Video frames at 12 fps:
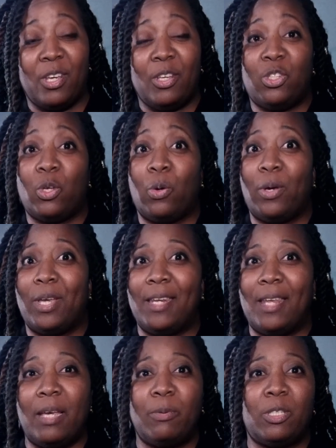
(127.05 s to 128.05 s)
So in
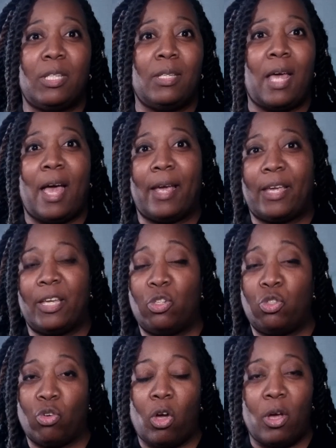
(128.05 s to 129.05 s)
Ableton, I can
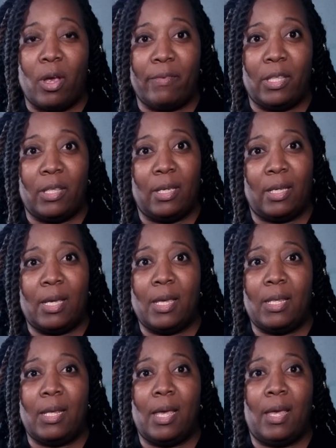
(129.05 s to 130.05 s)
draw everything
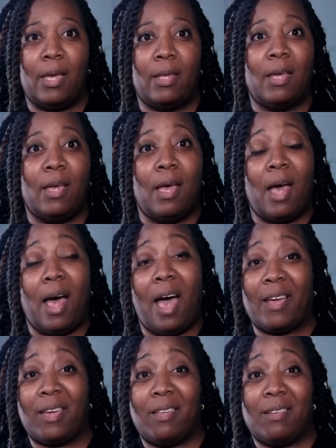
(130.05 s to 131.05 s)
in, and I
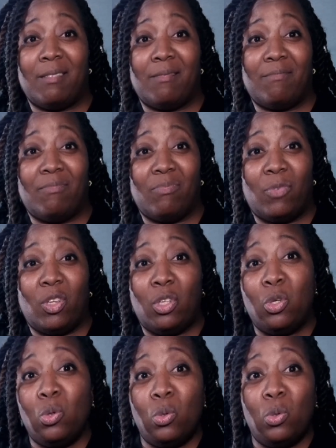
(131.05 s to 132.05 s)
can
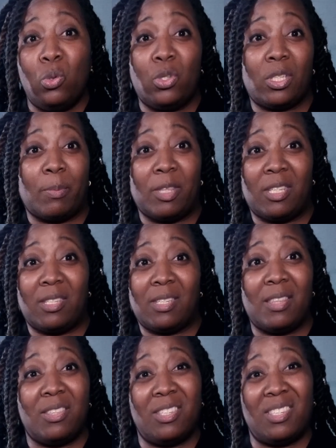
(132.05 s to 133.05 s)
use some of the
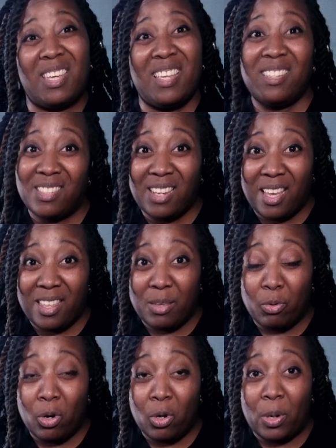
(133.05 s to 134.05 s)
synths inside the
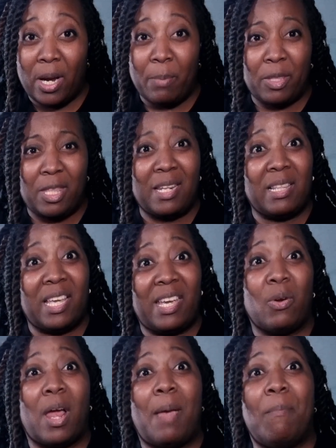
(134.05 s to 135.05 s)
program, but then
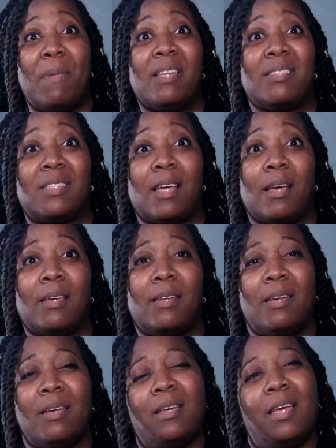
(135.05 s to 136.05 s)
later I may decide,
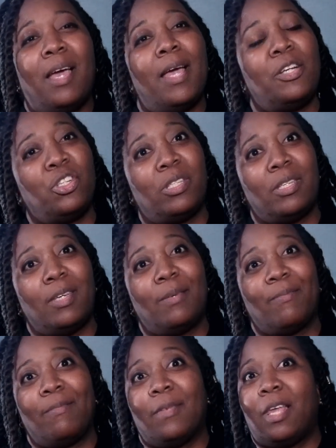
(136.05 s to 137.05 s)
actually,
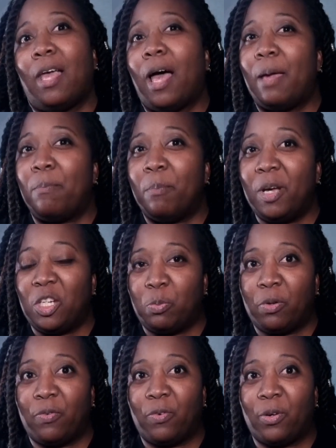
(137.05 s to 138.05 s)
I'd much
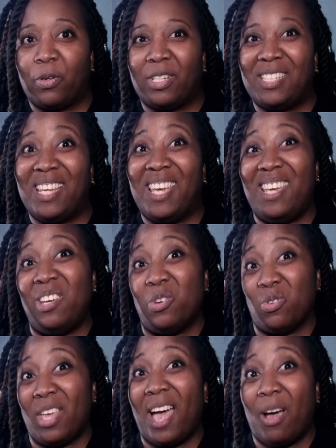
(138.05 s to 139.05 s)
prefer to hear
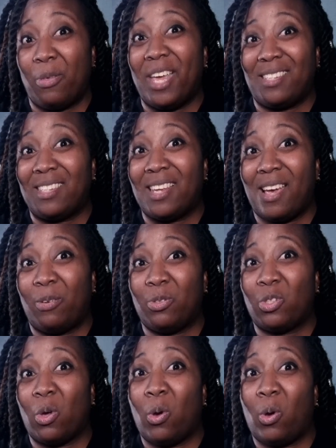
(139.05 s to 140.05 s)
how that sounds
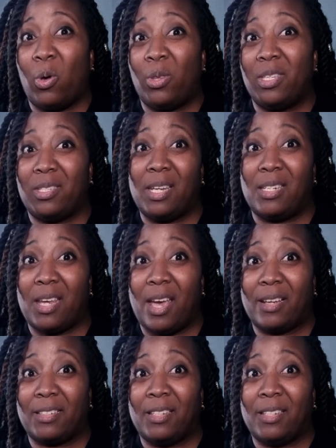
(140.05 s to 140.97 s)
on the Syntatkt.